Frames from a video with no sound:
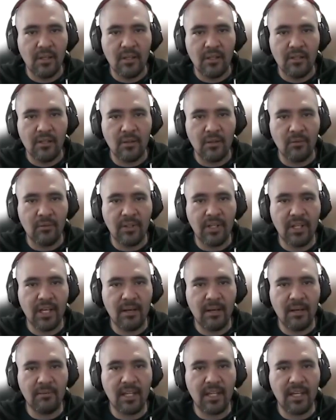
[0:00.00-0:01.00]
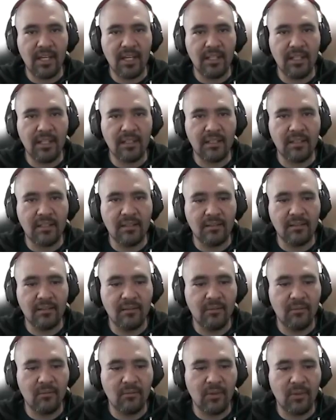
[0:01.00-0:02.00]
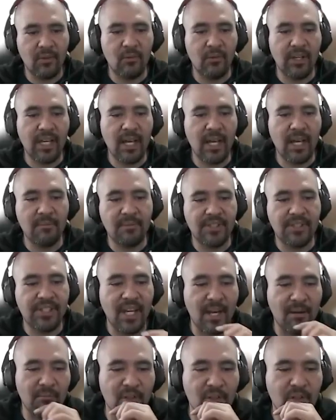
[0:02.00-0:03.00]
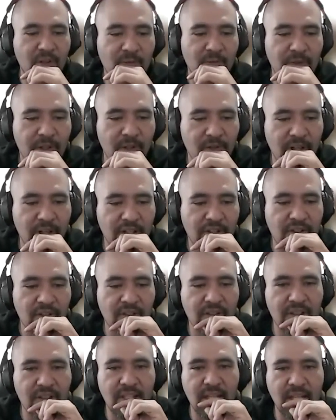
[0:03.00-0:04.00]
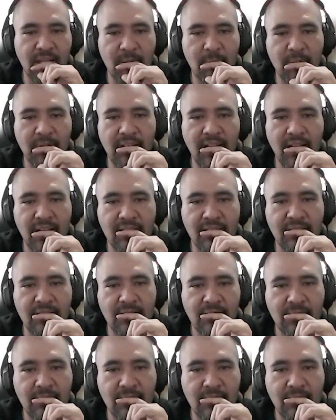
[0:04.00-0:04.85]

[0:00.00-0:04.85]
So we have like, well, we have YAML configuration, the API.